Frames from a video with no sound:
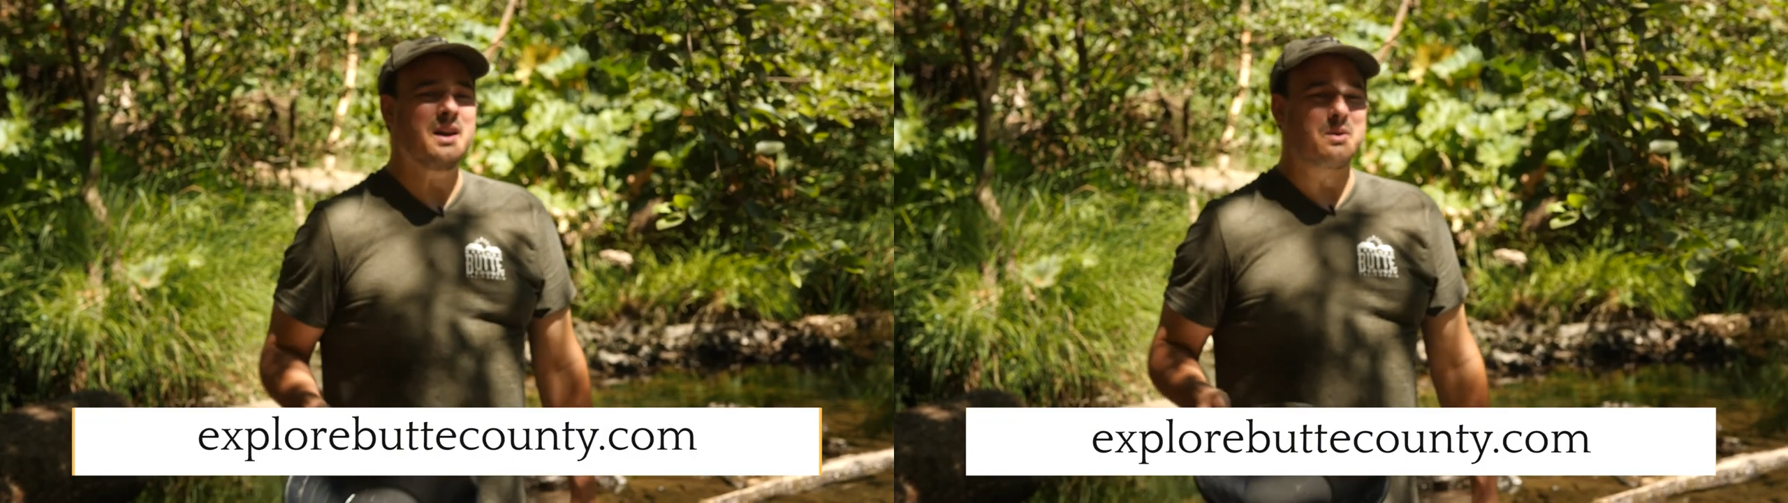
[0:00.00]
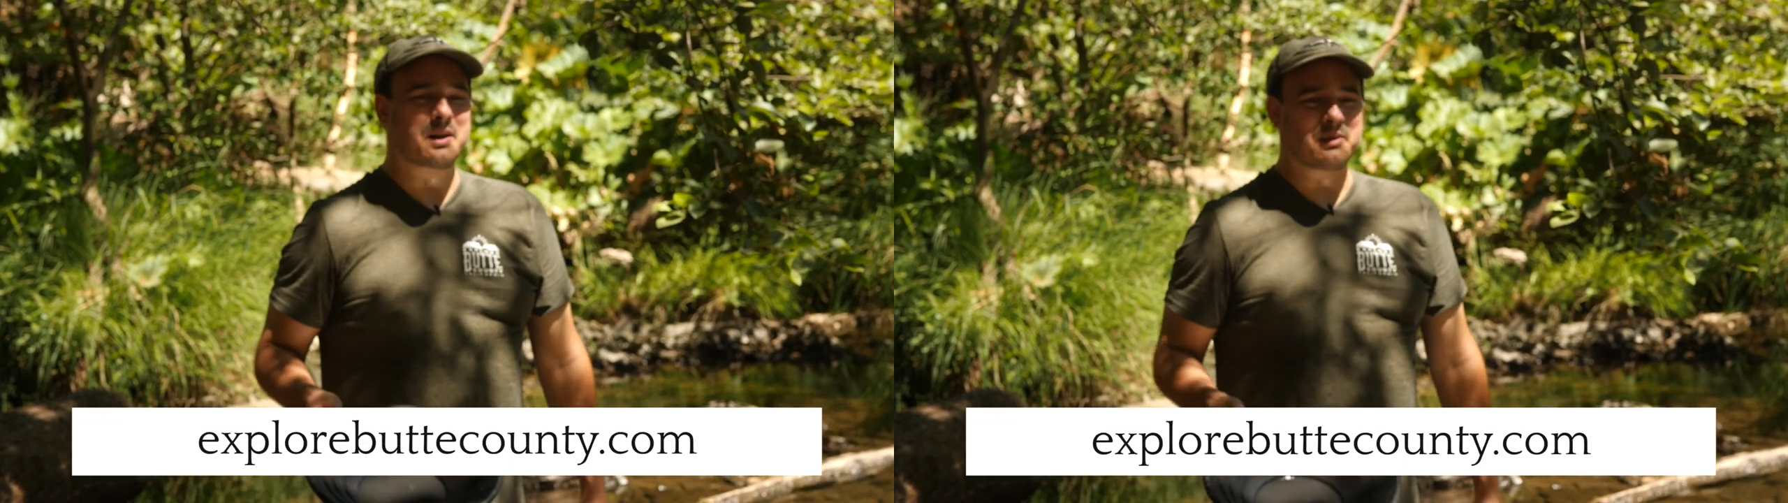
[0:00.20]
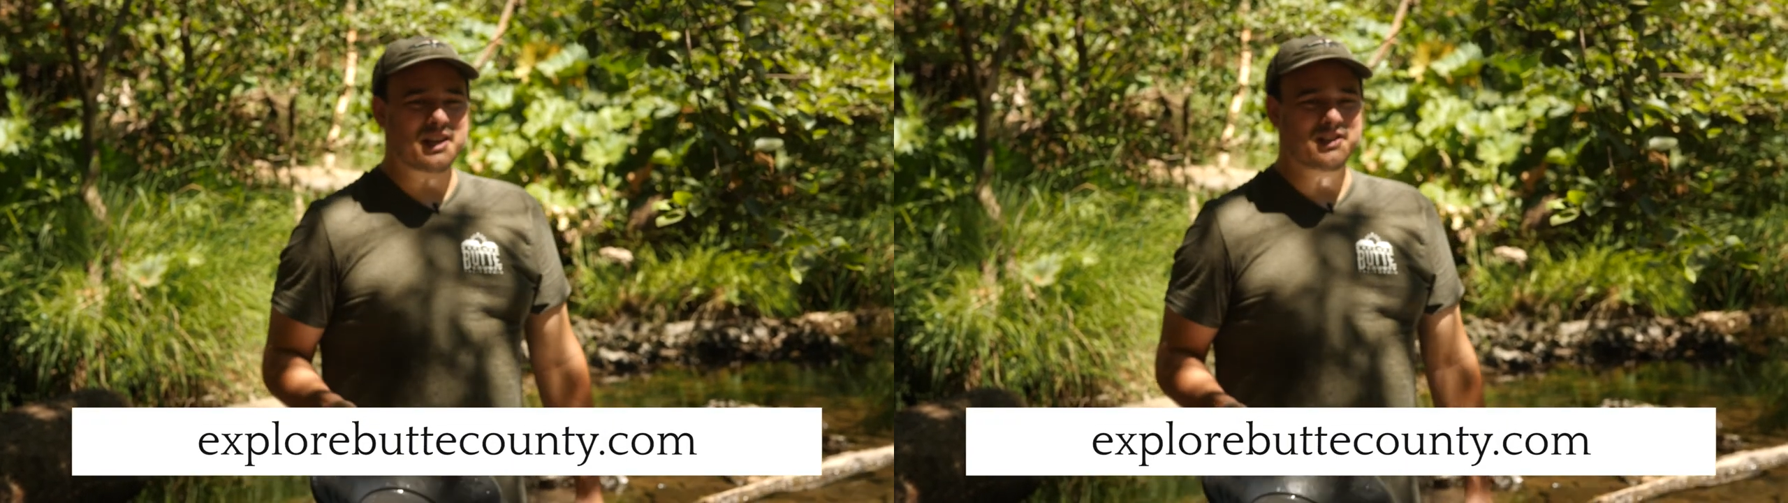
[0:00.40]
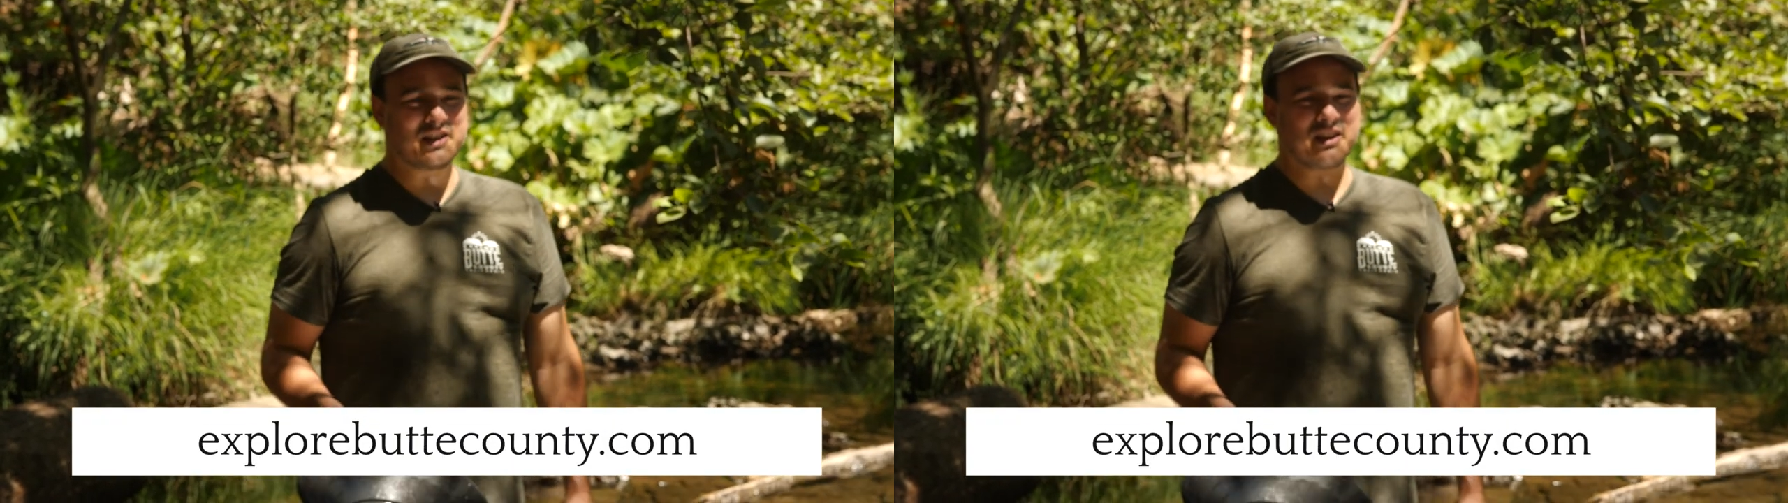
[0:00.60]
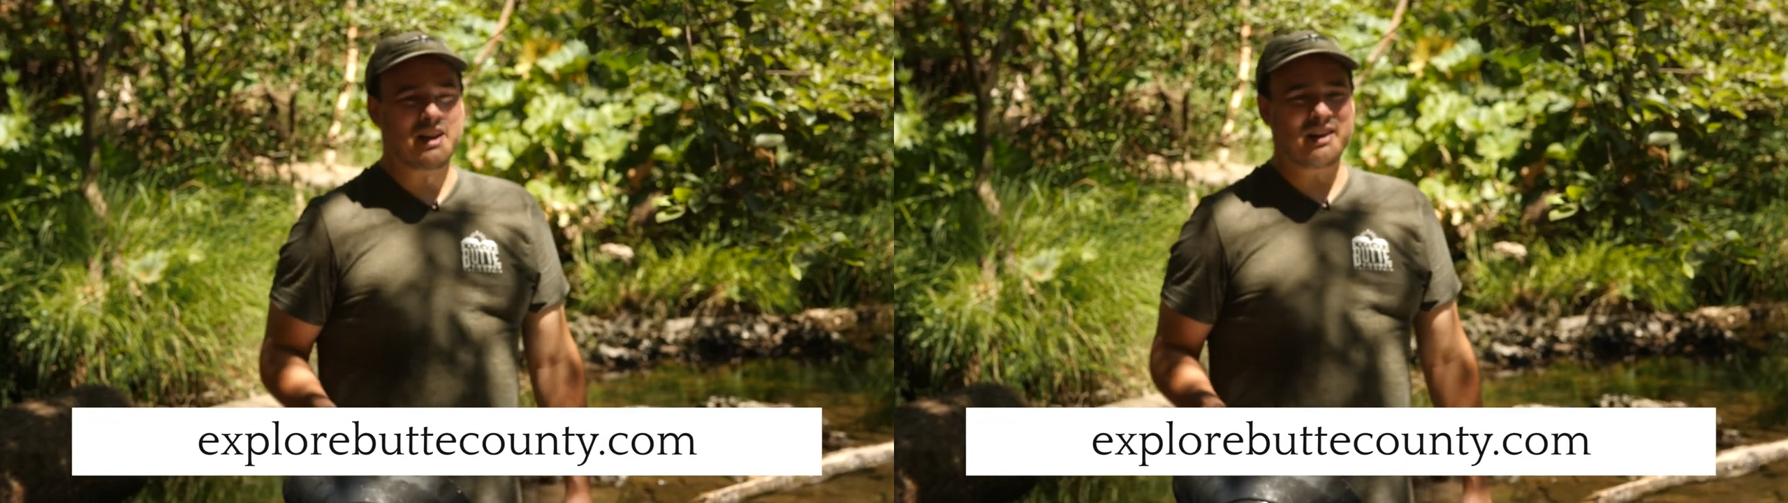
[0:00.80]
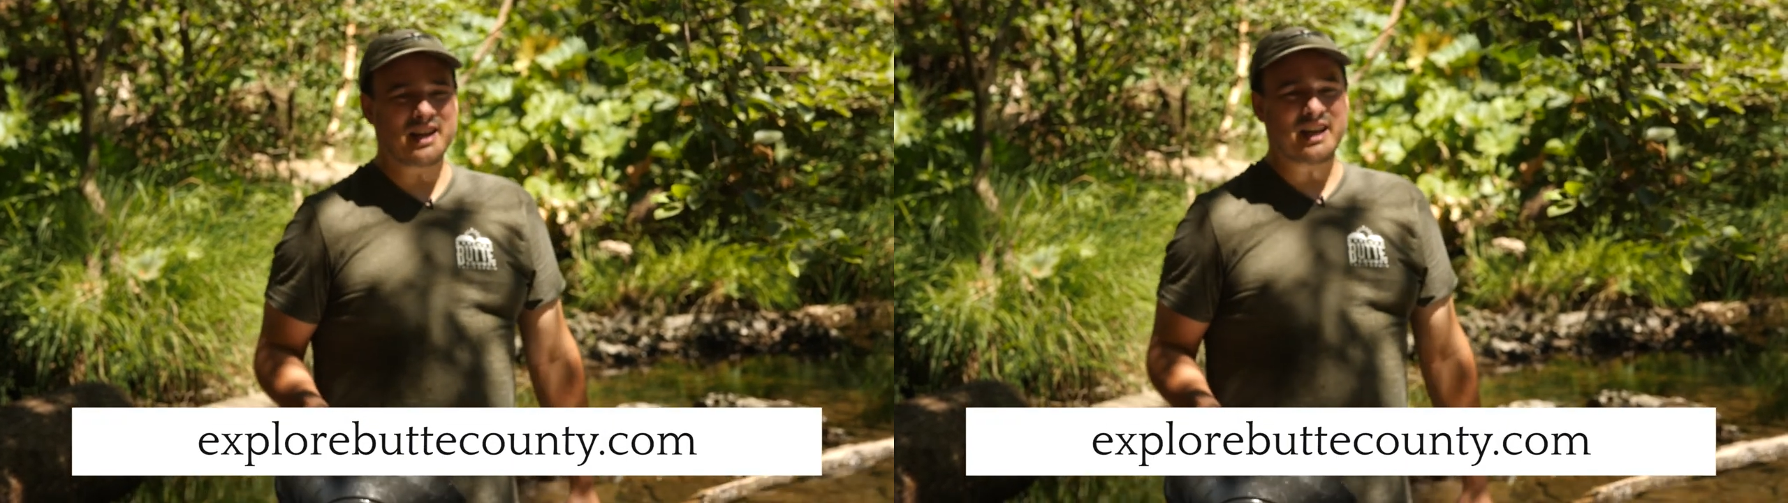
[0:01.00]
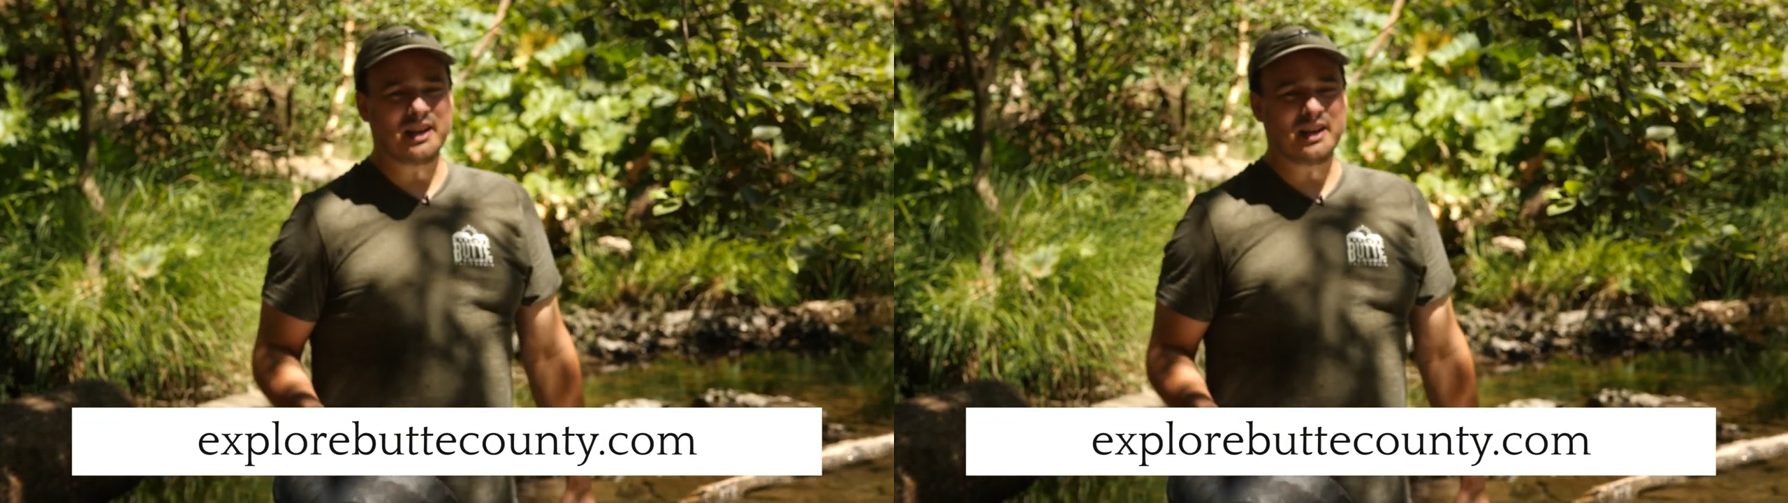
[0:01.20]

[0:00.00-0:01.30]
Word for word: Recreational Area